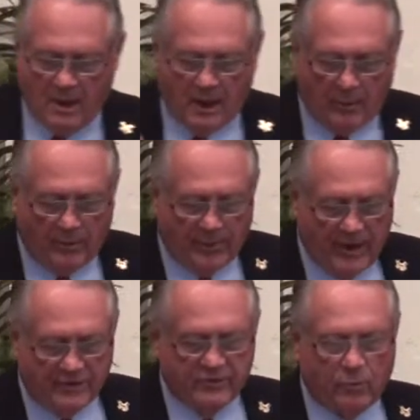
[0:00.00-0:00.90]
I went
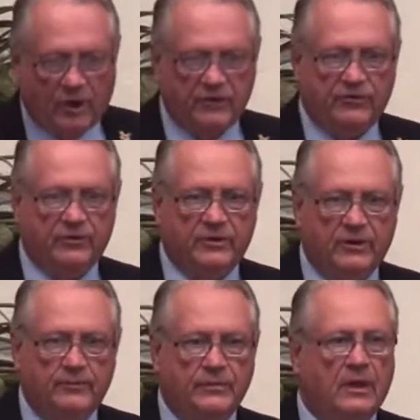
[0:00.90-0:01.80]
back to
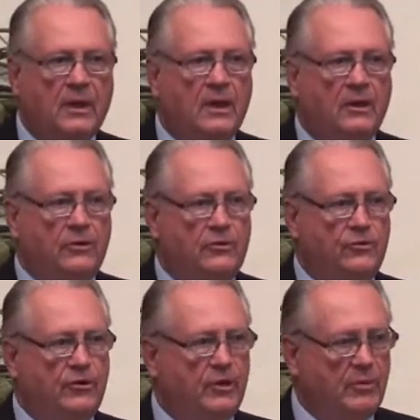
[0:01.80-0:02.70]
Washington,
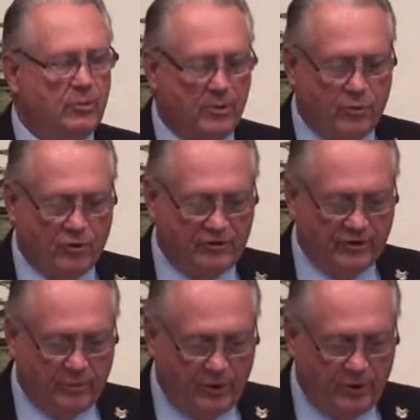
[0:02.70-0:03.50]
turned in my report to the